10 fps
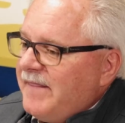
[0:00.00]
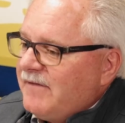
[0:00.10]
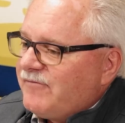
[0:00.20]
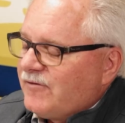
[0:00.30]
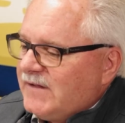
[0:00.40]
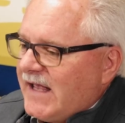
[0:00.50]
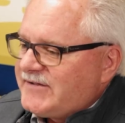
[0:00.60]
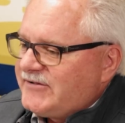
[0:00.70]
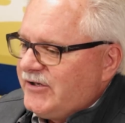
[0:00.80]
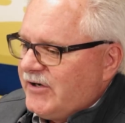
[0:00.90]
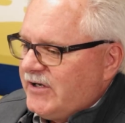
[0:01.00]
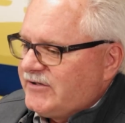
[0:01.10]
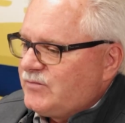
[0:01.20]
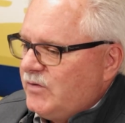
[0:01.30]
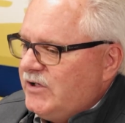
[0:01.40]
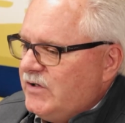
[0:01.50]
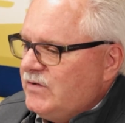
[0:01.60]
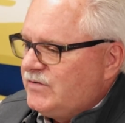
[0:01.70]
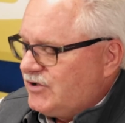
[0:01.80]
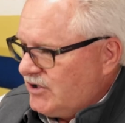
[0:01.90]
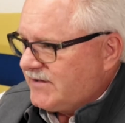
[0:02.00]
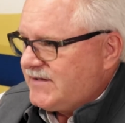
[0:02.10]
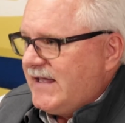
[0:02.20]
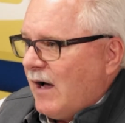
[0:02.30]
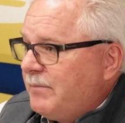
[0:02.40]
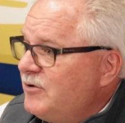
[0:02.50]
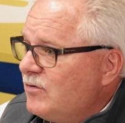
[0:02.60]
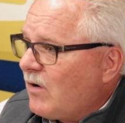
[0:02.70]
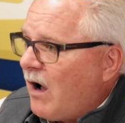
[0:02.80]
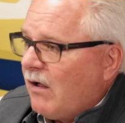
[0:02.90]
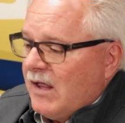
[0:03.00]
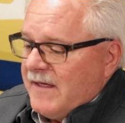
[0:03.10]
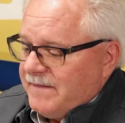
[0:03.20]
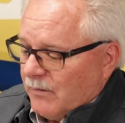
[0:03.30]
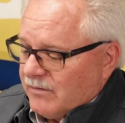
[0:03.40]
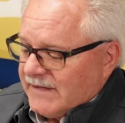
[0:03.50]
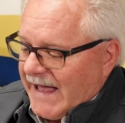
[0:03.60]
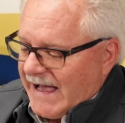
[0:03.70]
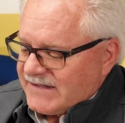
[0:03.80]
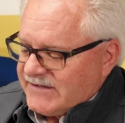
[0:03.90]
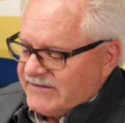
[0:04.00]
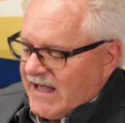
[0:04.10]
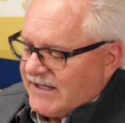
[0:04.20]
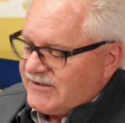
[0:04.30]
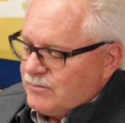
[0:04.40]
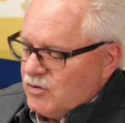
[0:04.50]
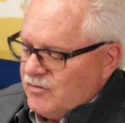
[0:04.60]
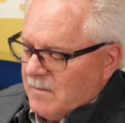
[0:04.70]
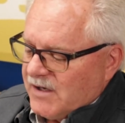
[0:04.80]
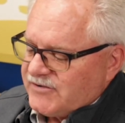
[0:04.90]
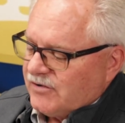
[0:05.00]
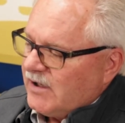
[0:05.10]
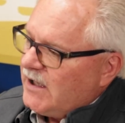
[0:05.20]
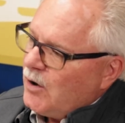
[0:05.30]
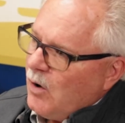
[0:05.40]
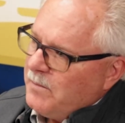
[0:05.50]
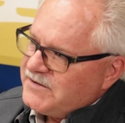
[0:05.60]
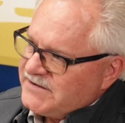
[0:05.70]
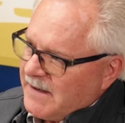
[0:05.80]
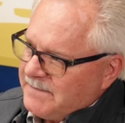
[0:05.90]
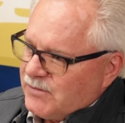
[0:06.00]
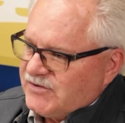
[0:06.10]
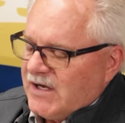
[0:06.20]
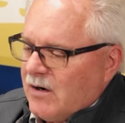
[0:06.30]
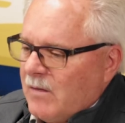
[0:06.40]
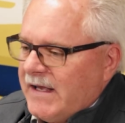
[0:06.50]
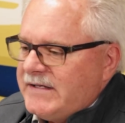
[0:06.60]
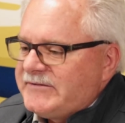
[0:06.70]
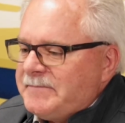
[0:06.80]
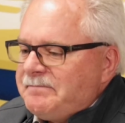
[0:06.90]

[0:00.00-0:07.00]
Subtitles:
then for less serious, we use just the albuterol that relaxes that smooth muscle and opens up those airways.